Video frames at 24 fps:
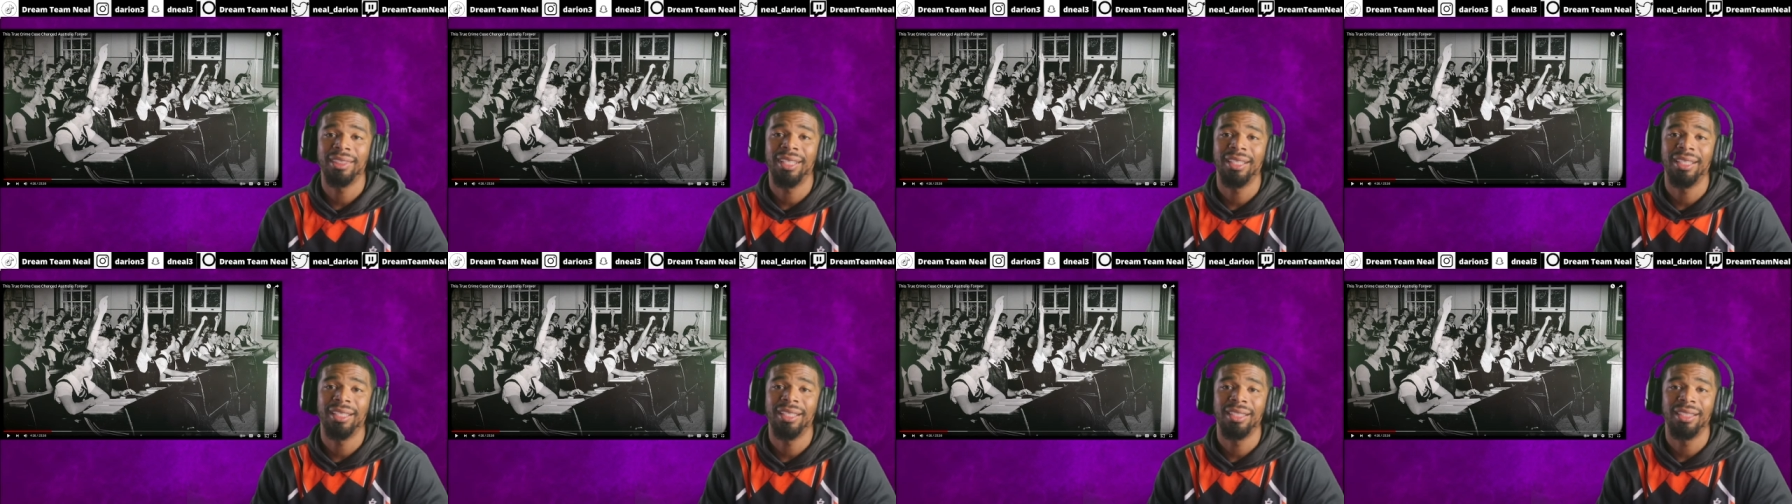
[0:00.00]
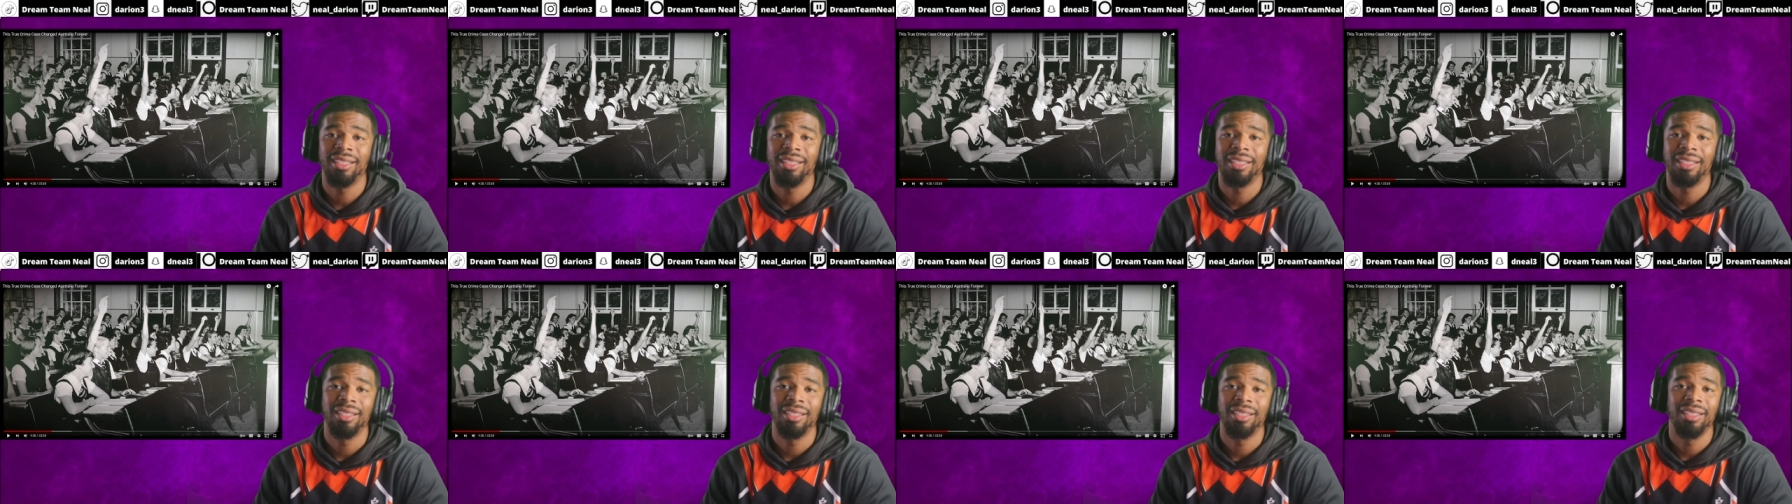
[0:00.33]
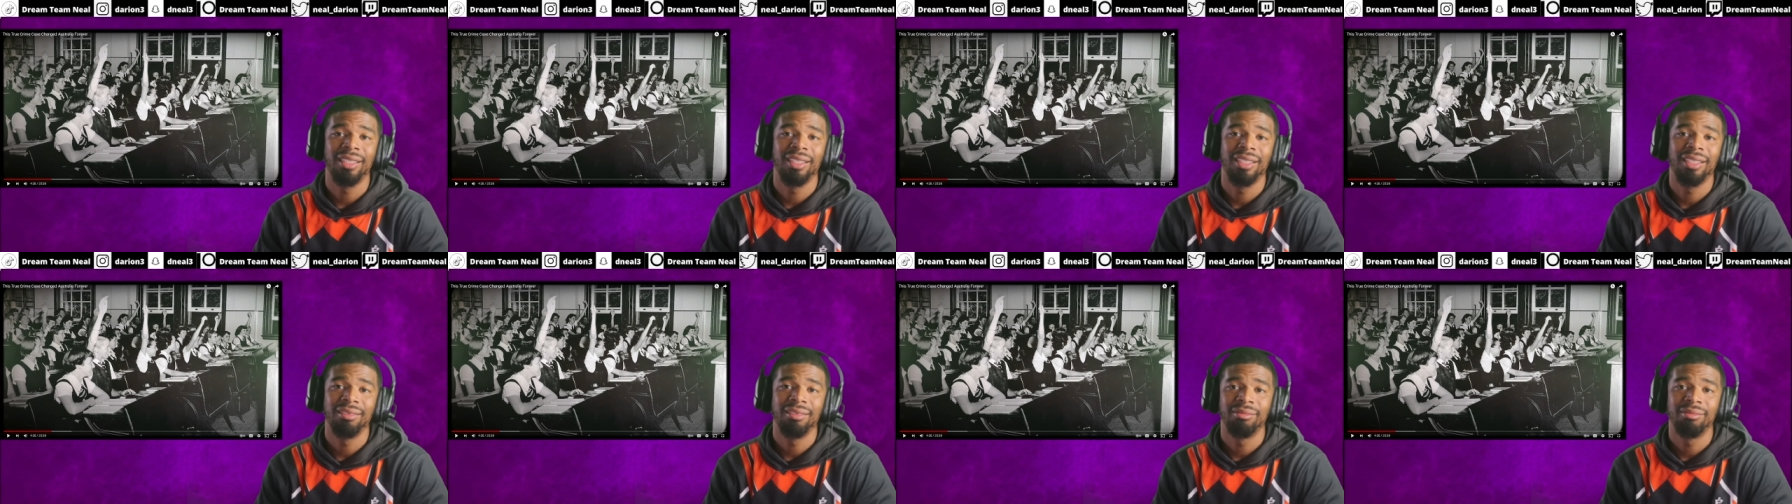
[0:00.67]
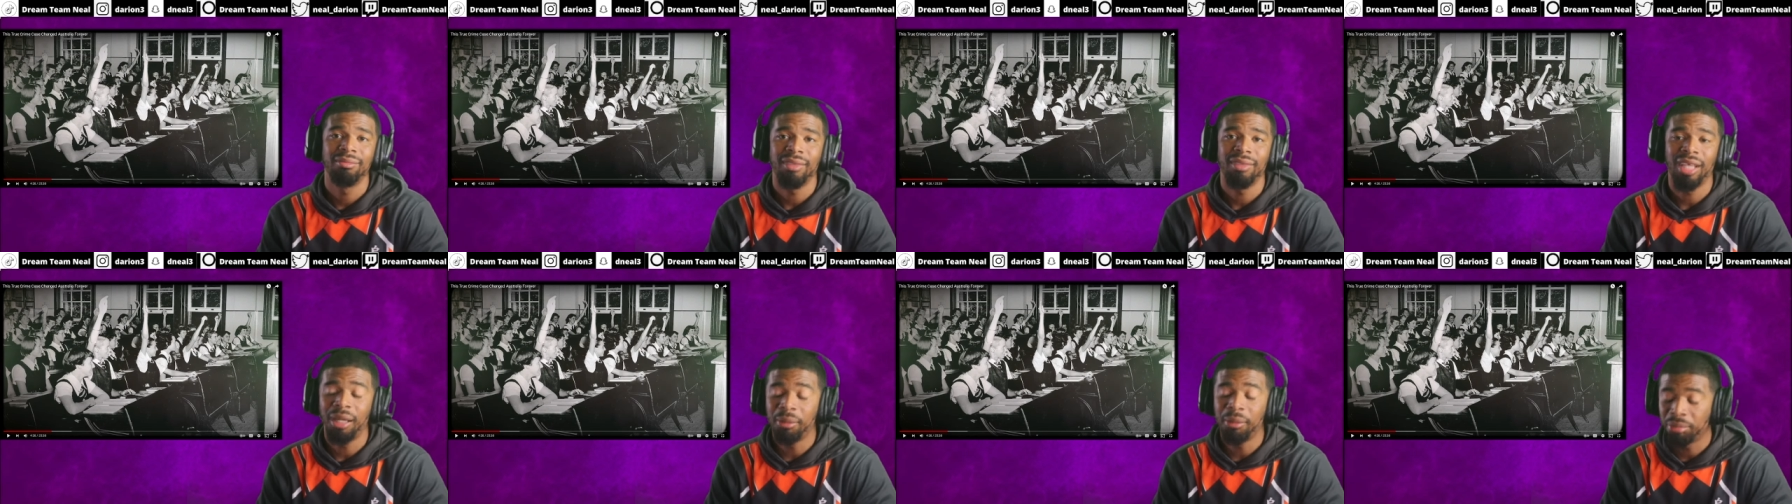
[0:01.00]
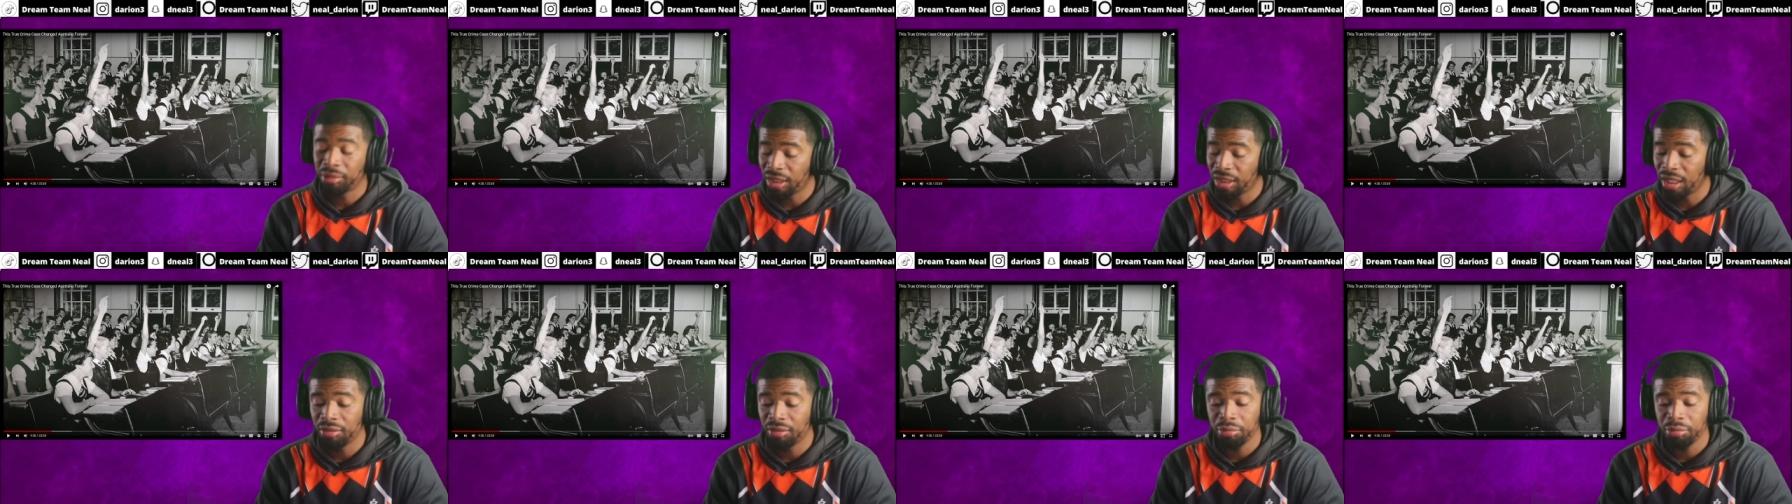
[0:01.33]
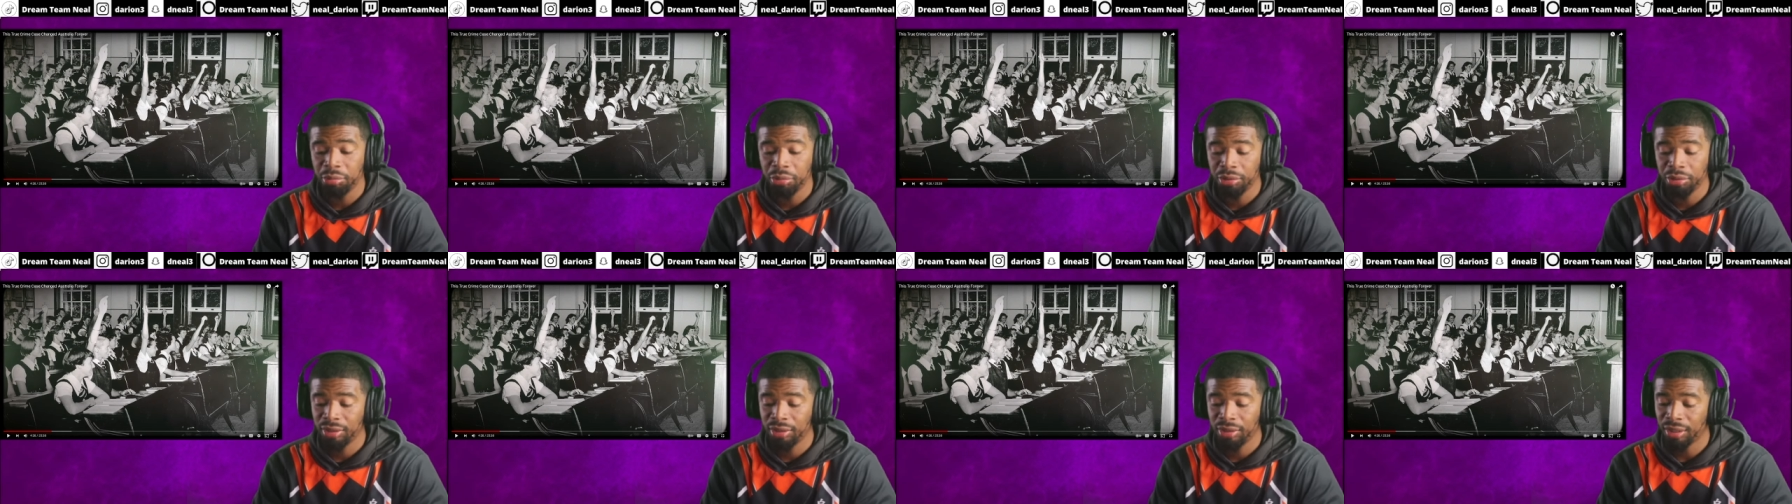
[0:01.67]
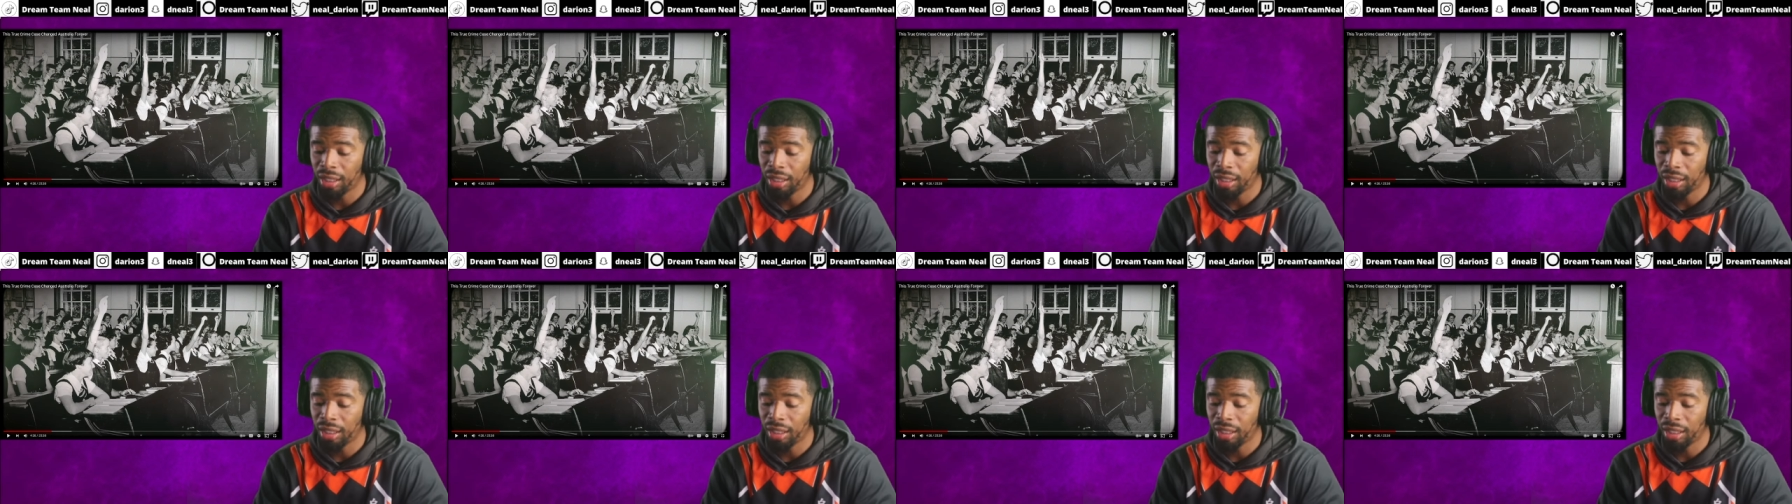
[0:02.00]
like I'm covered,